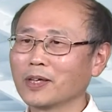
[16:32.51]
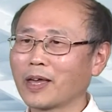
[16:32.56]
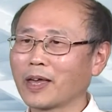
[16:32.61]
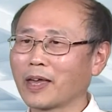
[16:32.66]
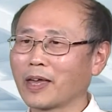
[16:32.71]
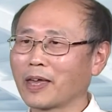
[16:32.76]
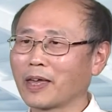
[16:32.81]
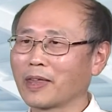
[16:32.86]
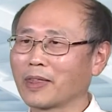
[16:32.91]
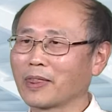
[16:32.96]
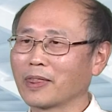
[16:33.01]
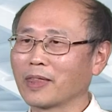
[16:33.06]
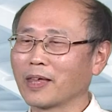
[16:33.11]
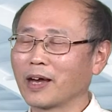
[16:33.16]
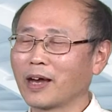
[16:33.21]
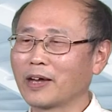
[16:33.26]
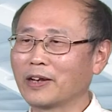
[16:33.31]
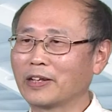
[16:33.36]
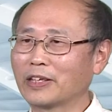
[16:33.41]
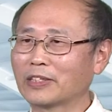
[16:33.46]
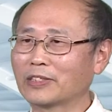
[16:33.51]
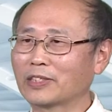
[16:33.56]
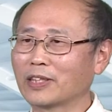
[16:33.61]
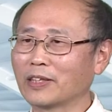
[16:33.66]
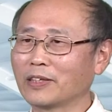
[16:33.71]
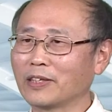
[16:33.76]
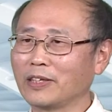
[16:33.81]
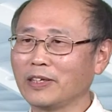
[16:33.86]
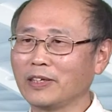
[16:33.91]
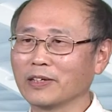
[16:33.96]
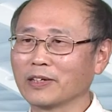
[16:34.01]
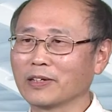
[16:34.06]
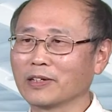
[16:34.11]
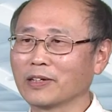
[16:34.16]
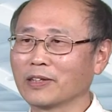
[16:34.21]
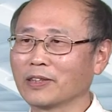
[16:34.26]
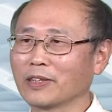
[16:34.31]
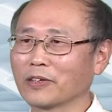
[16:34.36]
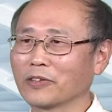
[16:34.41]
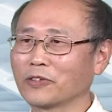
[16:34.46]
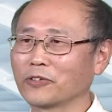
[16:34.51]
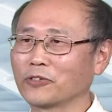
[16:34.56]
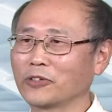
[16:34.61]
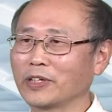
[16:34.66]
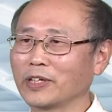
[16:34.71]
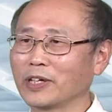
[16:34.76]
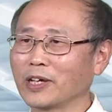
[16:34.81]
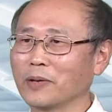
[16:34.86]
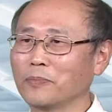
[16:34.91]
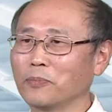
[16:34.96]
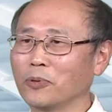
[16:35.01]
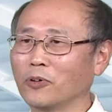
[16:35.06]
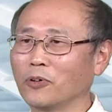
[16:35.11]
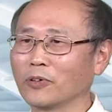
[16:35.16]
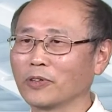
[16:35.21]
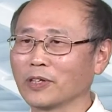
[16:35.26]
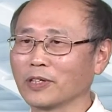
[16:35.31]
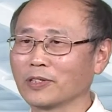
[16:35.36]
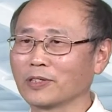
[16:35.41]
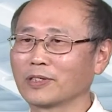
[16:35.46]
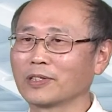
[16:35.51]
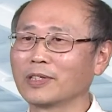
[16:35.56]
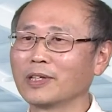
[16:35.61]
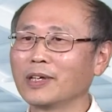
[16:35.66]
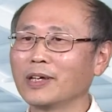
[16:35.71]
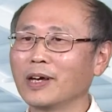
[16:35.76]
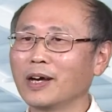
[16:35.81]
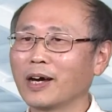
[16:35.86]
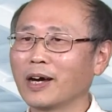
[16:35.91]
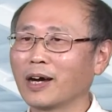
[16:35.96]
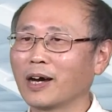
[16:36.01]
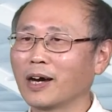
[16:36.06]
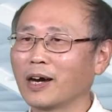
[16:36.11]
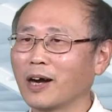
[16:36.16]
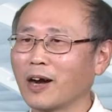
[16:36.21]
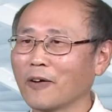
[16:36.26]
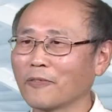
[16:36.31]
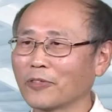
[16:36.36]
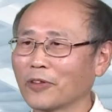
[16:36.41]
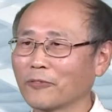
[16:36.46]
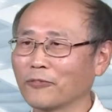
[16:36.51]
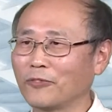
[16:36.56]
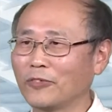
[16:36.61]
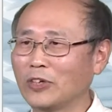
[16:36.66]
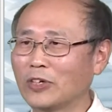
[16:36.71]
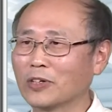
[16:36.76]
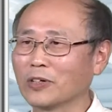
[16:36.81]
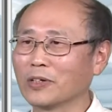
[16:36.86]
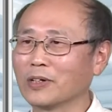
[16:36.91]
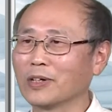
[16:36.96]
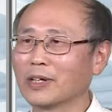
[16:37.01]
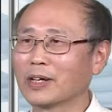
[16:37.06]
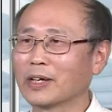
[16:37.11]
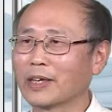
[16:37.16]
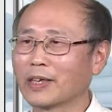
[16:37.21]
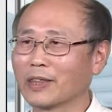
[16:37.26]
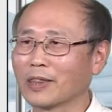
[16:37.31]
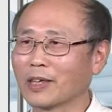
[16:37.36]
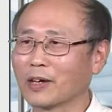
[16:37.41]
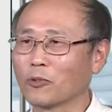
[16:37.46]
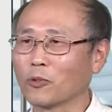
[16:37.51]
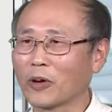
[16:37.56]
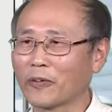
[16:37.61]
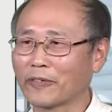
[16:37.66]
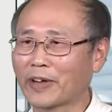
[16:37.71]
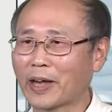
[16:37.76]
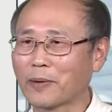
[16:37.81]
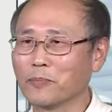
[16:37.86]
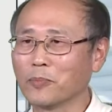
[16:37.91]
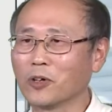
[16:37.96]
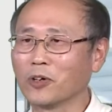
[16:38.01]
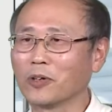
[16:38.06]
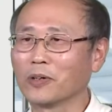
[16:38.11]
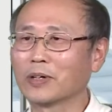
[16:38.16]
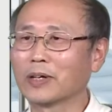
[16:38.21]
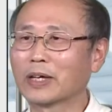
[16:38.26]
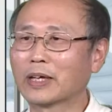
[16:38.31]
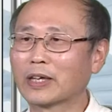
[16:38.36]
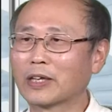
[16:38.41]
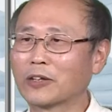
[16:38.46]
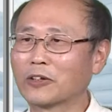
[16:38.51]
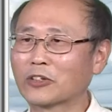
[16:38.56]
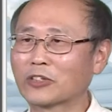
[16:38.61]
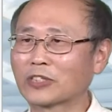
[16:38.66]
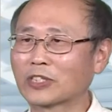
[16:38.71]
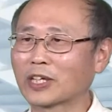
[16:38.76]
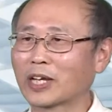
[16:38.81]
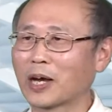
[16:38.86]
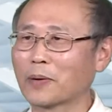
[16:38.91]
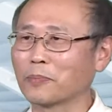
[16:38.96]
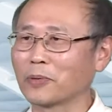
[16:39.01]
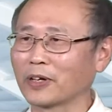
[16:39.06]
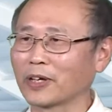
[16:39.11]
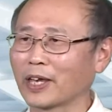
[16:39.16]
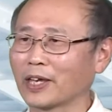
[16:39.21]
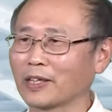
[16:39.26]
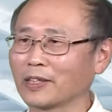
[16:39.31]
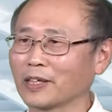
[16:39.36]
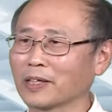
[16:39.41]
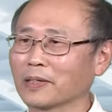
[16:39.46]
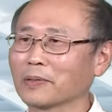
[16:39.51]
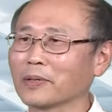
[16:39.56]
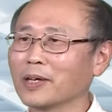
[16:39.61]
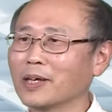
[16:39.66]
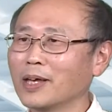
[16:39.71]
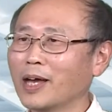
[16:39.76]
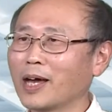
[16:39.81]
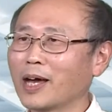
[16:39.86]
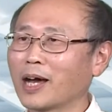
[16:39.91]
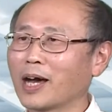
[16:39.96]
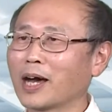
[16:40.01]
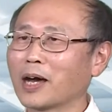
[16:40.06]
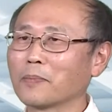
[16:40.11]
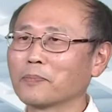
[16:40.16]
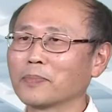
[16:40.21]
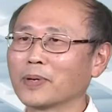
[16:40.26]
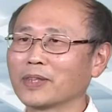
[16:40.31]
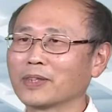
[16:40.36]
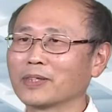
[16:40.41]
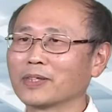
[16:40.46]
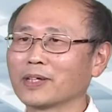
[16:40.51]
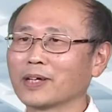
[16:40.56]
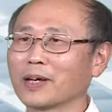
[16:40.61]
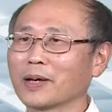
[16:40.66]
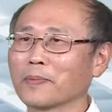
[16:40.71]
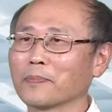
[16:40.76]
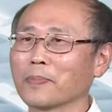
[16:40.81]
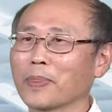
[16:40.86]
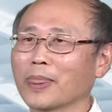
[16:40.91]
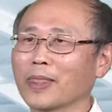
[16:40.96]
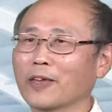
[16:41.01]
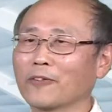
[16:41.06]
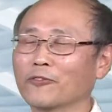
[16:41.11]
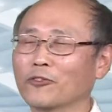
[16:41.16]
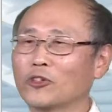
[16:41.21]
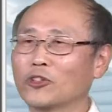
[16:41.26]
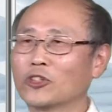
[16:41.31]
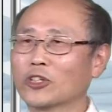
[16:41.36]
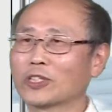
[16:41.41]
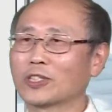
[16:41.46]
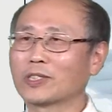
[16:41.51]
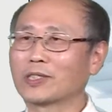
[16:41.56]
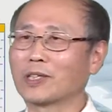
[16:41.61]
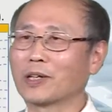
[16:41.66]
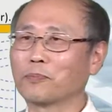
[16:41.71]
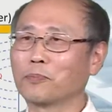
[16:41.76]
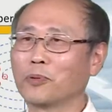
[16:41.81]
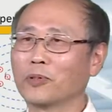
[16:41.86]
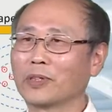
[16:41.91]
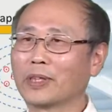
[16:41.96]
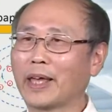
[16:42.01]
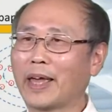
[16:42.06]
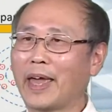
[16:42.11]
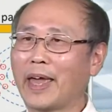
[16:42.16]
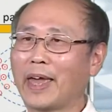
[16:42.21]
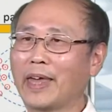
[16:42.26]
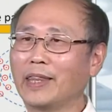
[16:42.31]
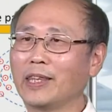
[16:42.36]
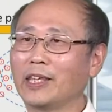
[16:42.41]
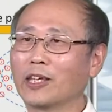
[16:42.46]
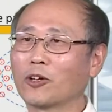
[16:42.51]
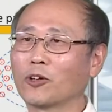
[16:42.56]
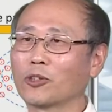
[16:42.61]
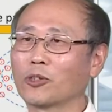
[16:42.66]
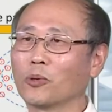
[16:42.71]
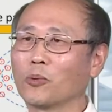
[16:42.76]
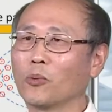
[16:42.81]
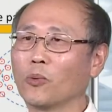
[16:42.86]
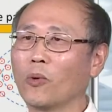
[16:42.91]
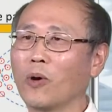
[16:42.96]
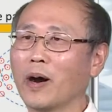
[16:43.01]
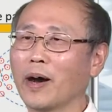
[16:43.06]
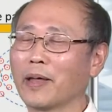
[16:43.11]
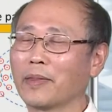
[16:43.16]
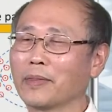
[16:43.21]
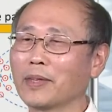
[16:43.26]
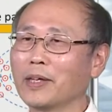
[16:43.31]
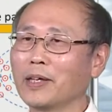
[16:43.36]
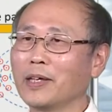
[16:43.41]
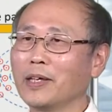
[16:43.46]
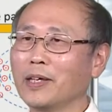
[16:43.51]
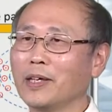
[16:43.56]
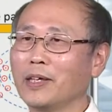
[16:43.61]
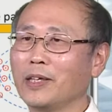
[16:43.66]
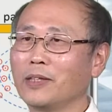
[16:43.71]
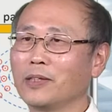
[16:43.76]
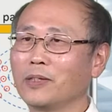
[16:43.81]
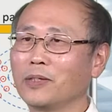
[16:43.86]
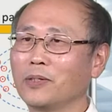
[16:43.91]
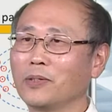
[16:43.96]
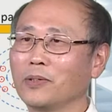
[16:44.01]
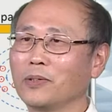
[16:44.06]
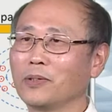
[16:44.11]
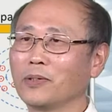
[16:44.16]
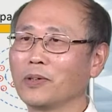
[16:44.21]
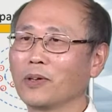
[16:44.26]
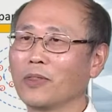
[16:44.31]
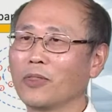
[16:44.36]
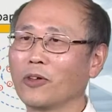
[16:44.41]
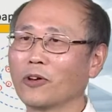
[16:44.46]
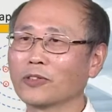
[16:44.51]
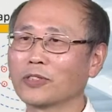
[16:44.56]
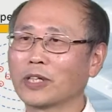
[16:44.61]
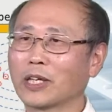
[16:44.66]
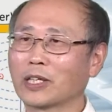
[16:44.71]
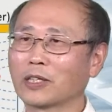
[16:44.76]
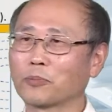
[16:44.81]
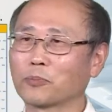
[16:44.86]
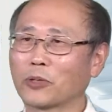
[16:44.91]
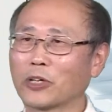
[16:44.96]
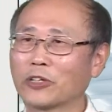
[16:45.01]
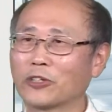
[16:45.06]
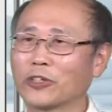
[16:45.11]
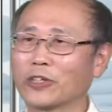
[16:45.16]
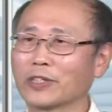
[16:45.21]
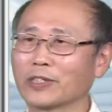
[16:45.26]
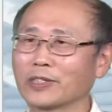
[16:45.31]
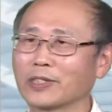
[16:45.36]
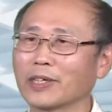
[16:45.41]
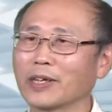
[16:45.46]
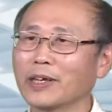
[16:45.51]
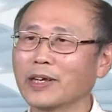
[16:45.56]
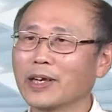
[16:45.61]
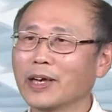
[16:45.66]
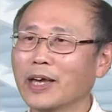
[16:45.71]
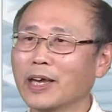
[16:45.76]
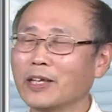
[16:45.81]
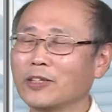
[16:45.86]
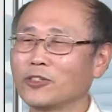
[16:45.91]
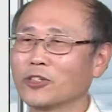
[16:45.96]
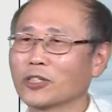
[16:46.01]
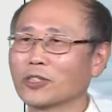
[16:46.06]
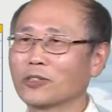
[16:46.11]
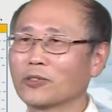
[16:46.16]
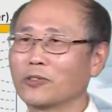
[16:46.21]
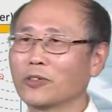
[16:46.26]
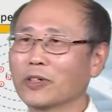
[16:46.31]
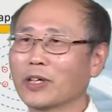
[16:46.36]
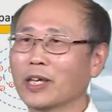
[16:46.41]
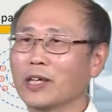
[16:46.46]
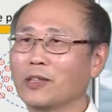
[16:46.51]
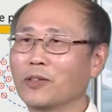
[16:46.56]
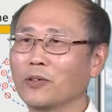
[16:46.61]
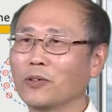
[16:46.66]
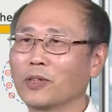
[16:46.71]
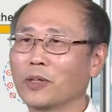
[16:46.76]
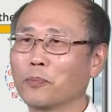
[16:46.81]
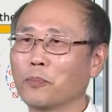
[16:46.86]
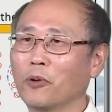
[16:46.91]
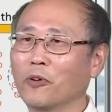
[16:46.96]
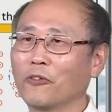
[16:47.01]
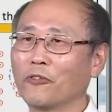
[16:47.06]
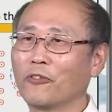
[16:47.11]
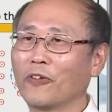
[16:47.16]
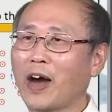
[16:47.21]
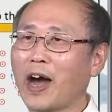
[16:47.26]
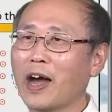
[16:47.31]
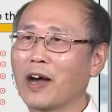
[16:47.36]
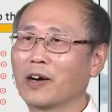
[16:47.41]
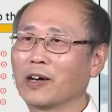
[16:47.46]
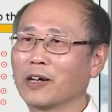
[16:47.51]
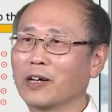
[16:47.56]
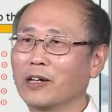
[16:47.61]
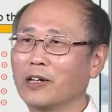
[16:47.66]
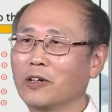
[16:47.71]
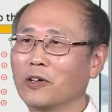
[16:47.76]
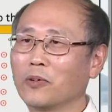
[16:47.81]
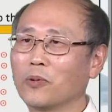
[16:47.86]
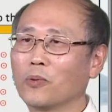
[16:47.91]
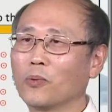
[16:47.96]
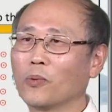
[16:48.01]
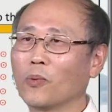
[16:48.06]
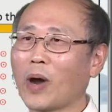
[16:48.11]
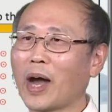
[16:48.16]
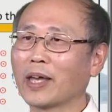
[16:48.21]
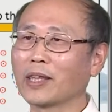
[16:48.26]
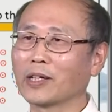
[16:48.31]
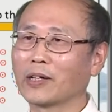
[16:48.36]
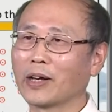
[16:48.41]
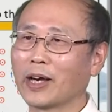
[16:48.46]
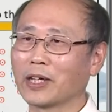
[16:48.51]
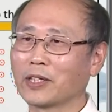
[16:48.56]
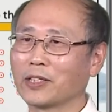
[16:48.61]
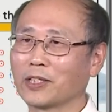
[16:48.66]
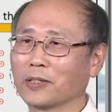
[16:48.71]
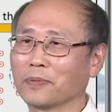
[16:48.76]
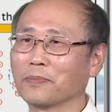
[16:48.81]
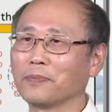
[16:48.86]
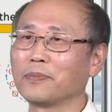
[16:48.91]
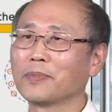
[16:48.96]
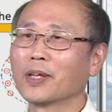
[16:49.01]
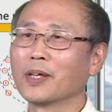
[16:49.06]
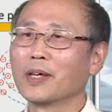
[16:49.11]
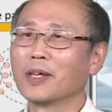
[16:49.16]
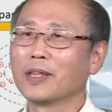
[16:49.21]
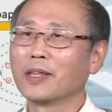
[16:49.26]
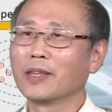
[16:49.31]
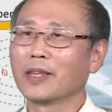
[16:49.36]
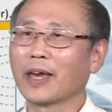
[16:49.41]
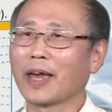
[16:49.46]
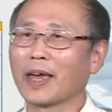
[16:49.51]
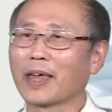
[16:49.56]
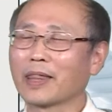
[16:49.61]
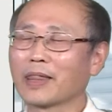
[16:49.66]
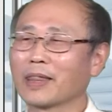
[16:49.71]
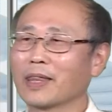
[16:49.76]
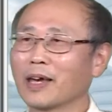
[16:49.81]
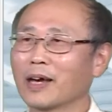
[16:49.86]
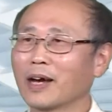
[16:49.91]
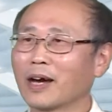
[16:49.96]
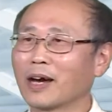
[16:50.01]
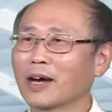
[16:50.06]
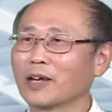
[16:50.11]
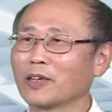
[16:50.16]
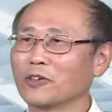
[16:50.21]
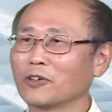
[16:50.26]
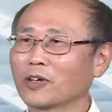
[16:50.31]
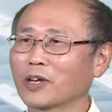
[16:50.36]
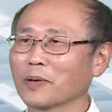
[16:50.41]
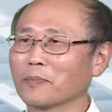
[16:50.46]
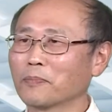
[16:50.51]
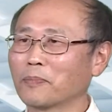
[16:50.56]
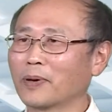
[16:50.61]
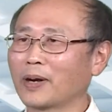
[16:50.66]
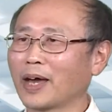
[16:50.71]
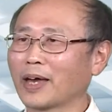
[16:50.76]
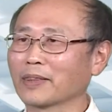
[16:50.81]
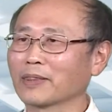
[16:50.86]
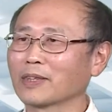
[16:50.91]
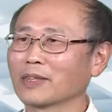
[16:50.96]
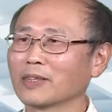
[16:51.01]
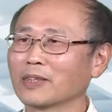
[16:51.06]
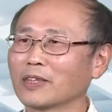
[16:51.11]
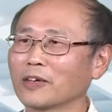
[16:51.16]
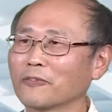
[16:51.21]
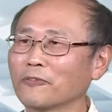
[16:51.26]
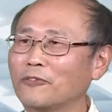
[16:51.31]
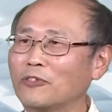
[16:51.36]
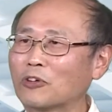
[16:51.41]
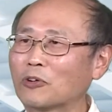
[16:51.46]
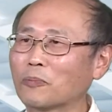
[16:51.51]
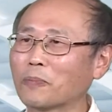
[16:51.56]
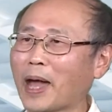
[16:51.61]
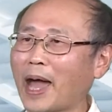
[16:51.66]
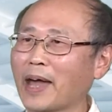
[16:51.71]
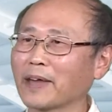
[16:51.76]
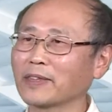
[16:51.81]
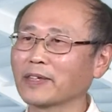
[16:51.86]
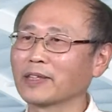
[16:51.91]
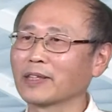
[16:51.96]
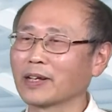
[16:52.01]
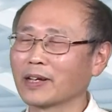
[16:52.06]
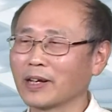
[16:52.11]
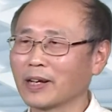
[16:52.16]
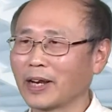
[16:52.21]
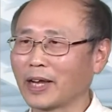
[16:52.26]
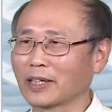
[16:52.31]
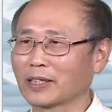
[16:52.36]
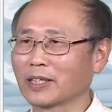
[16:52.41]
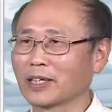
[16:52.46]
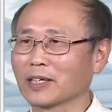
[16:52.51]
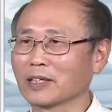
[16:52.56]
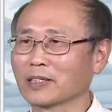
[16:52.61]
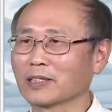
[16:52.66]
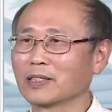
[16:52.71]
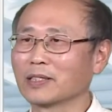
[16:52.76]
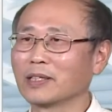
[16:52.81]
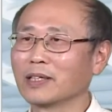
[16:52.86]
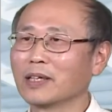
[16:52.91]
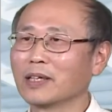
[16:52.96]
And I listed here the three components of the field in the waveguide Mohr. It is complicated, but if we just put n equal to 1 into those expressions and just look into the profile along y direction, then you can plot the field pattern like this.